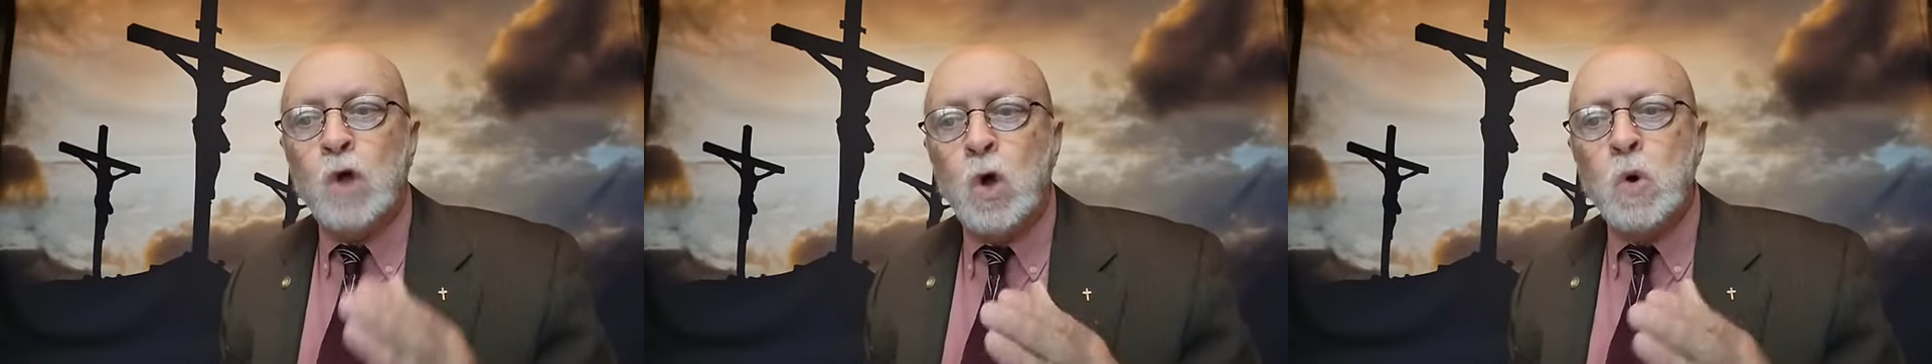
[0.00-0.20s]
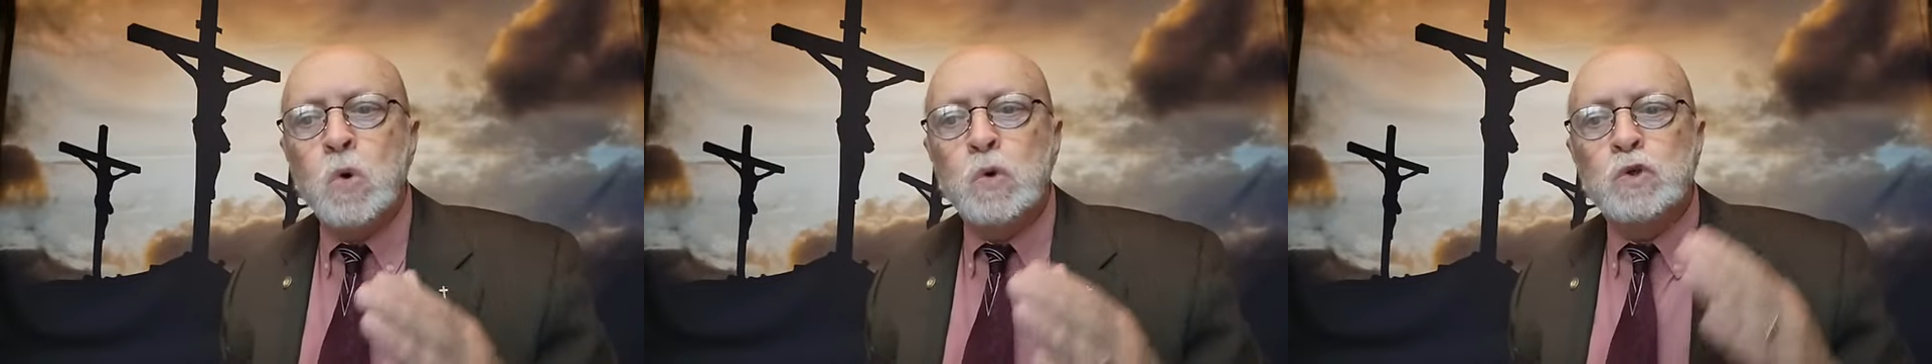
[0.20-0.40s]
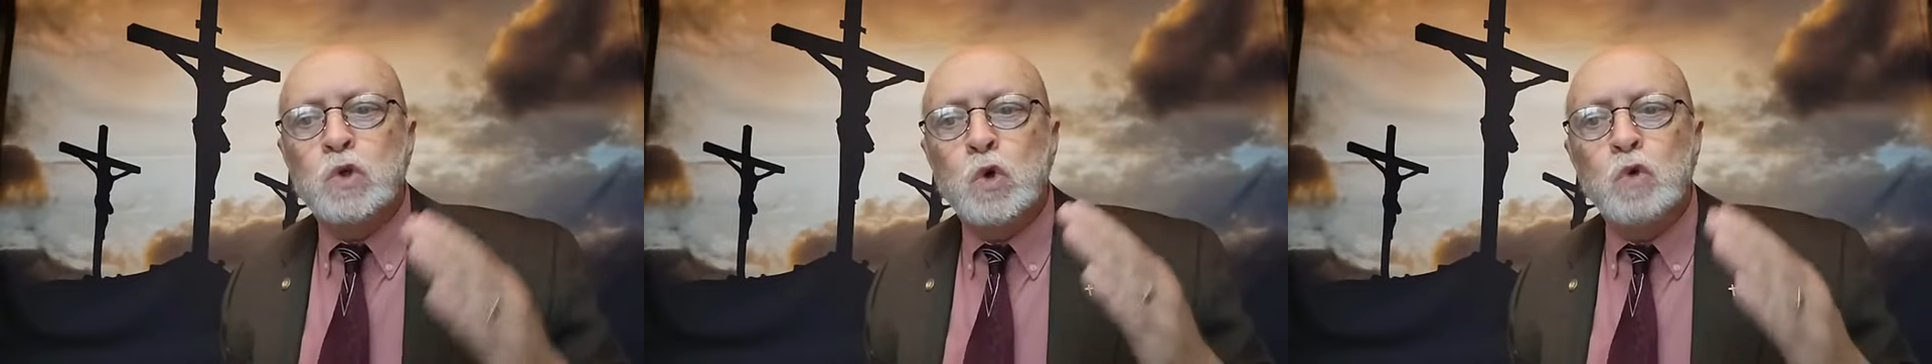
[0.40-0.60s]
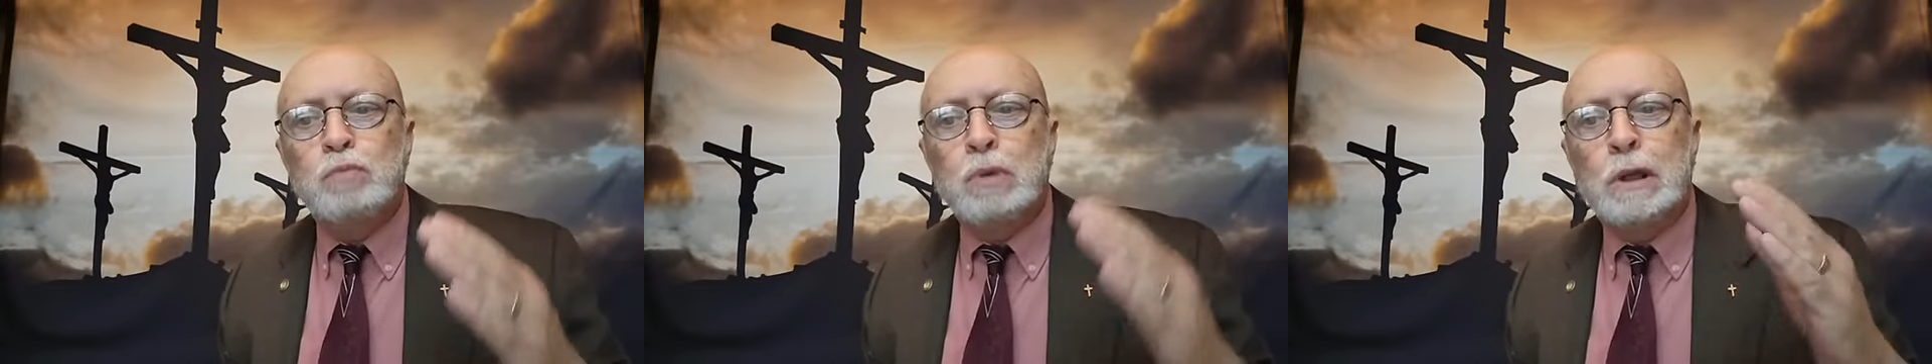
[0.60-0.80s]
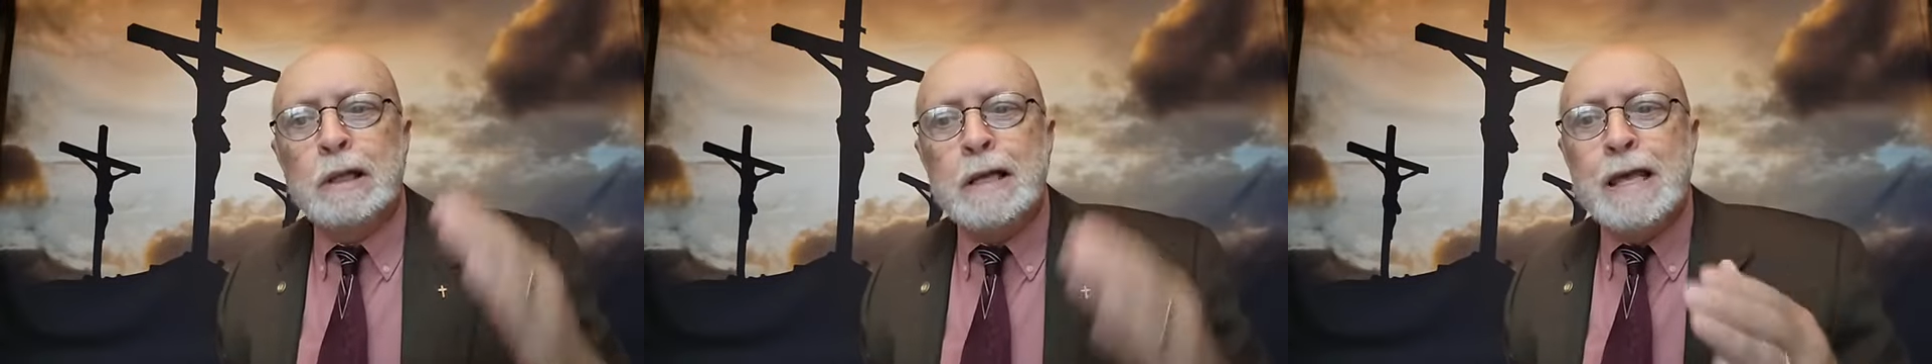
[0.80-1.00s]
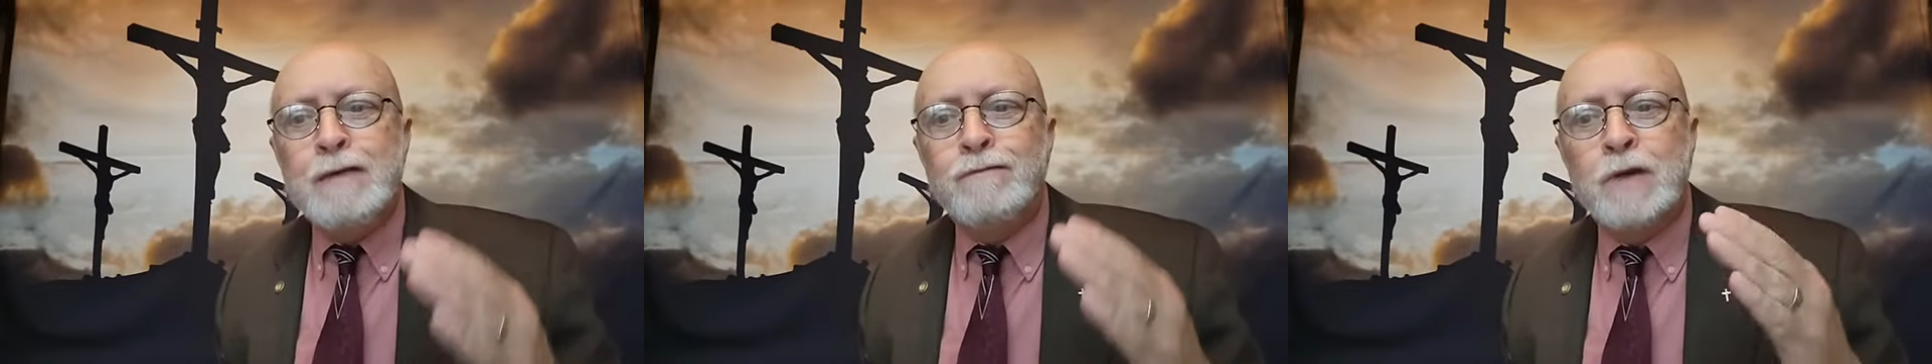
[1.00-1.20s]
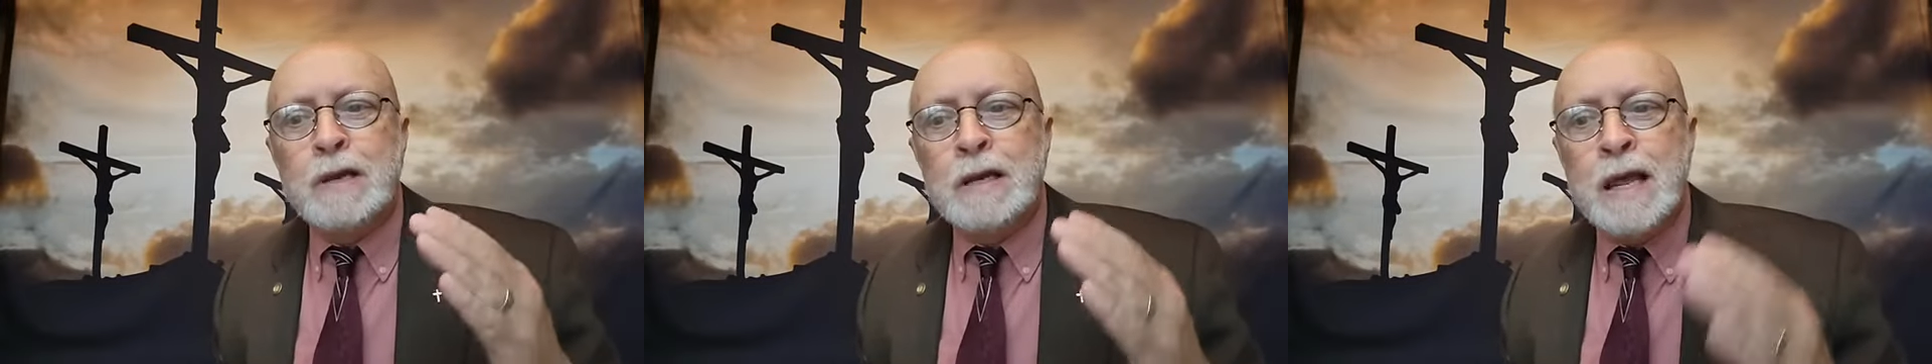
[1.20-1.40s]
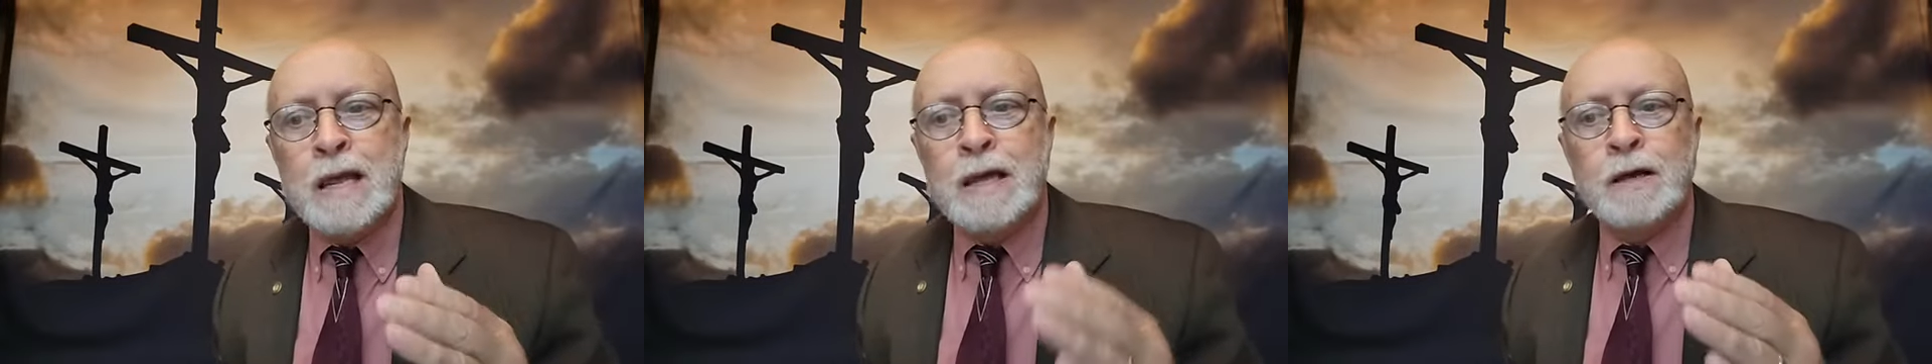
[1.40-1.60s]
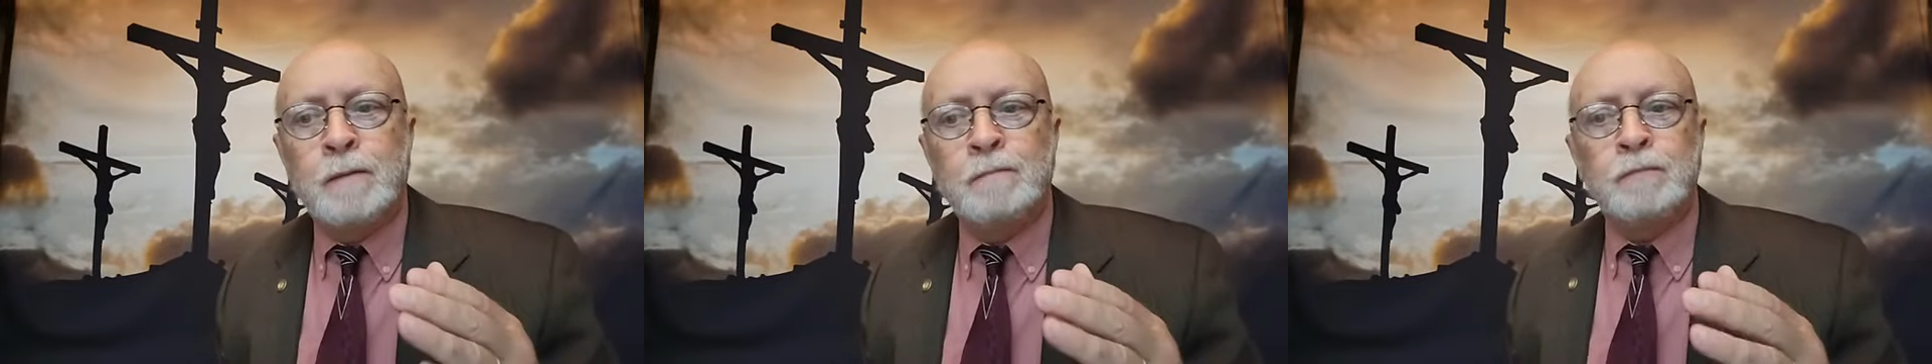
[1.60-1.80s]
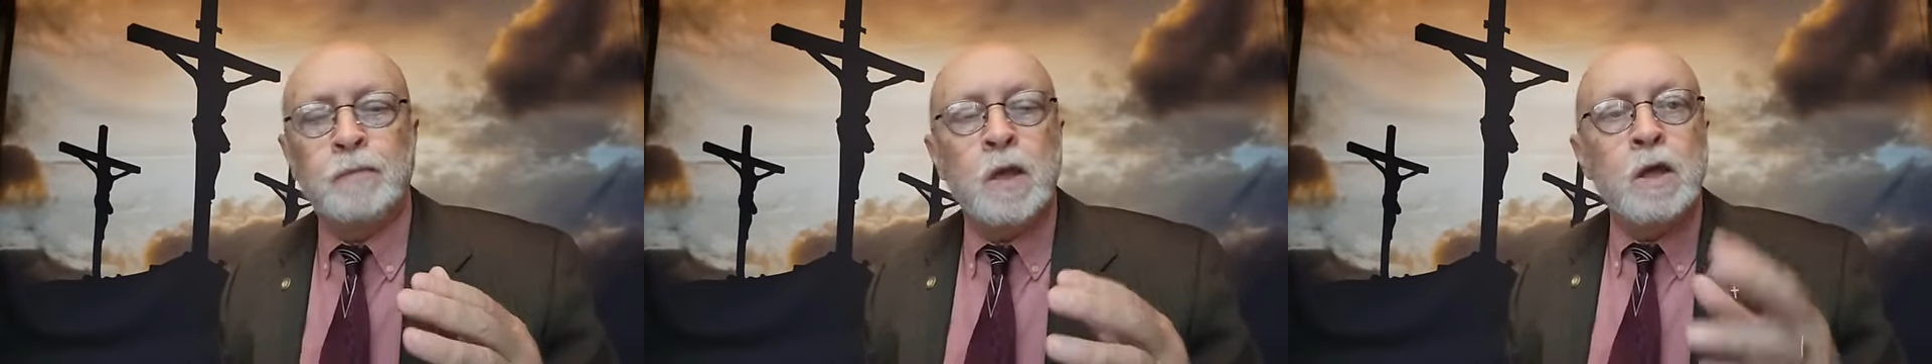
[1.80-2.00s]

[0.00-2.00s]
those who believe in him